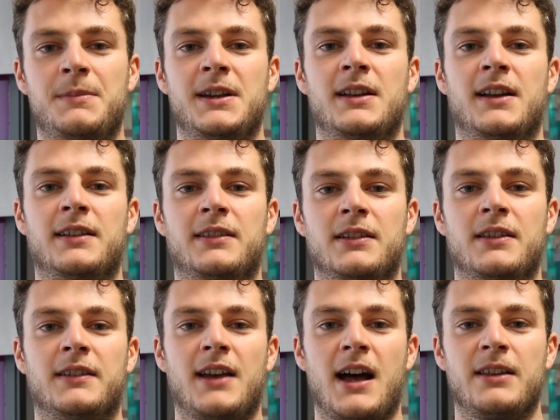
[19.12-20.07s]
PE
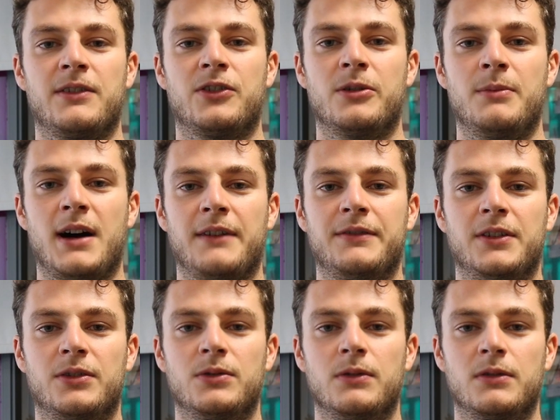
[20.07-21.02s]
lessons and some
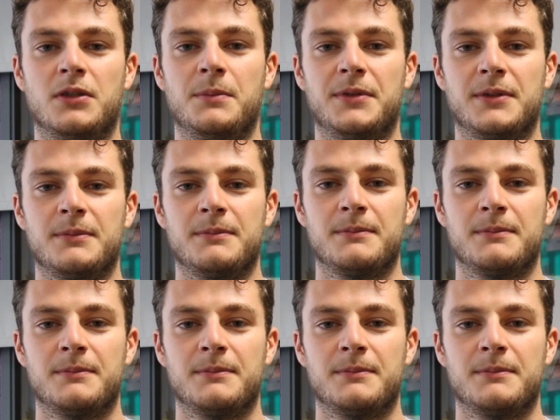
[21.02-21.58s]
after school clubs.